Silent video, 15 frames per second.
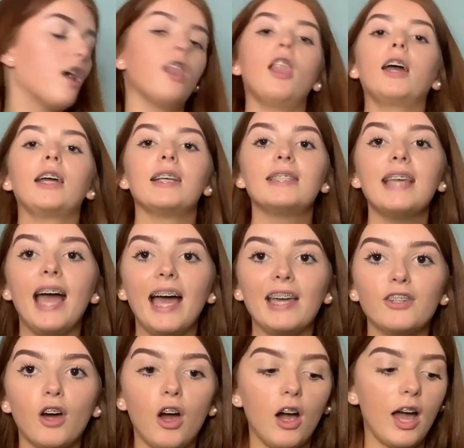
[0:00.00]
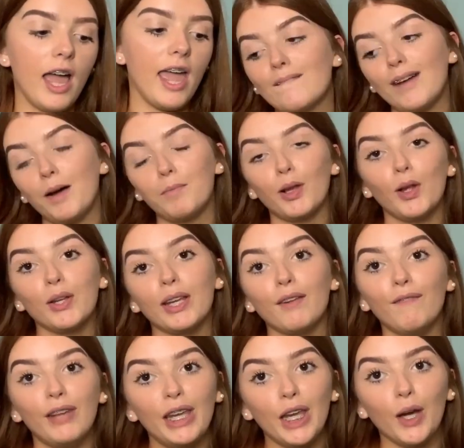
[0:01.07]
Like I said, I uploaded a
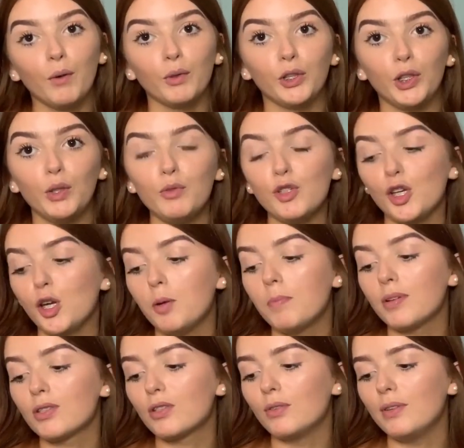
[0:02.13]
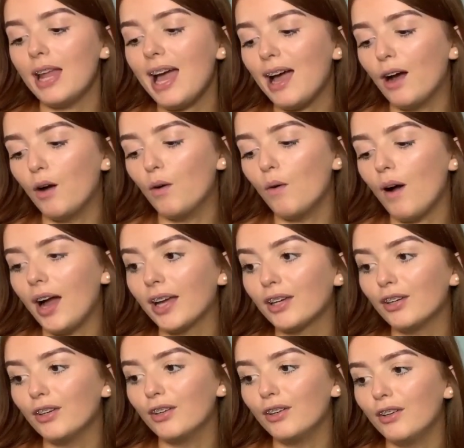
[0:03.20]
video on YouTube. So now I
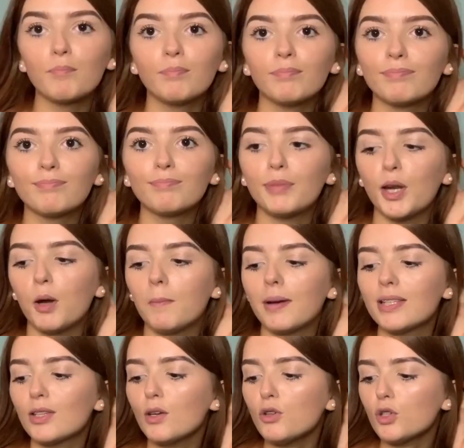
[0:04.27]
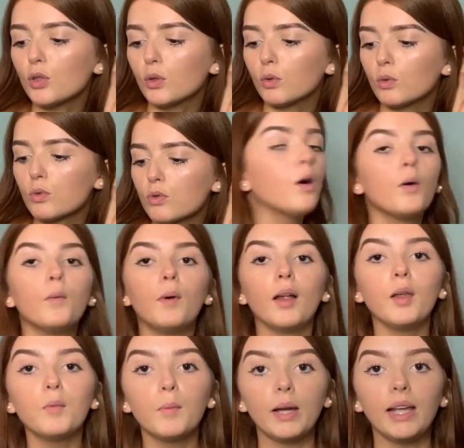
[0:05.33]
can put it on my socials. While
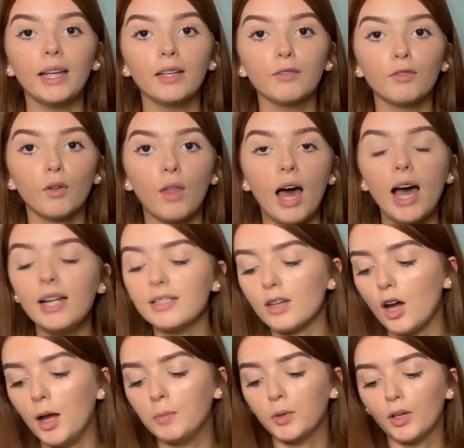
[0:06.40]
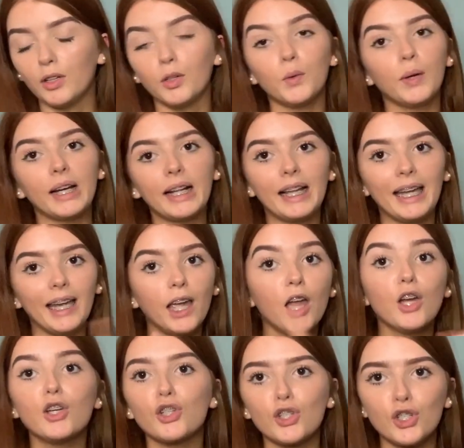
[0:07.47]
I'm waiting for that, I'm going to quickly
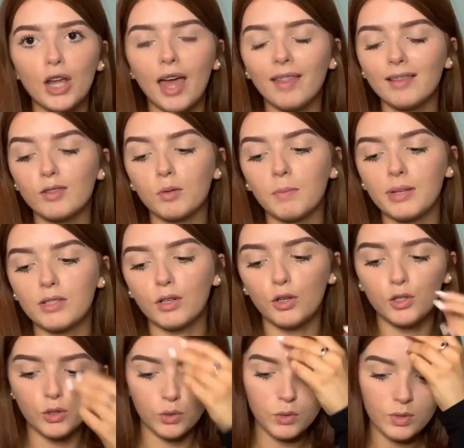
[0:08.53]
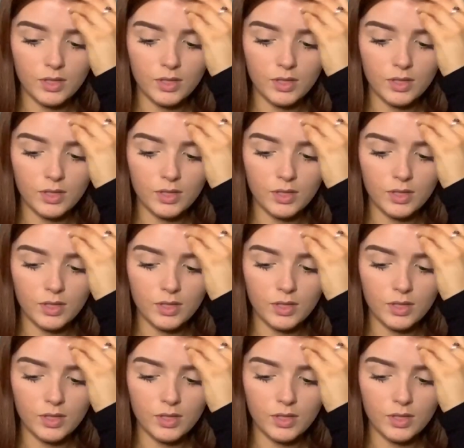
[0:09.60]
share this on my socials.